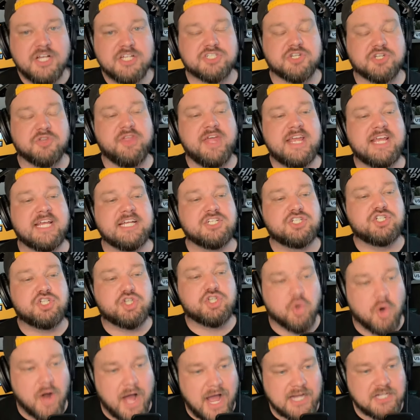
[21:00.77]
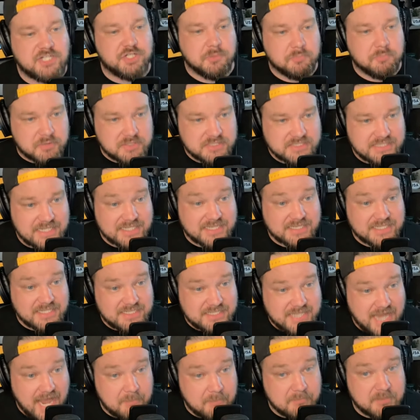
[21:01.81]
so they can try to predict the
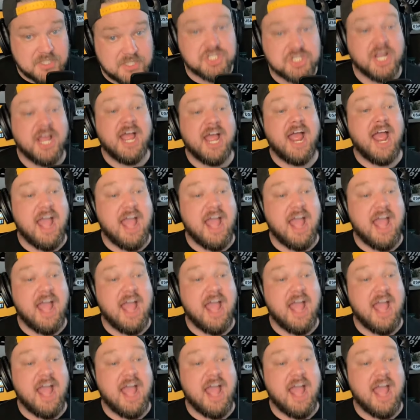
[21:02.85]
damage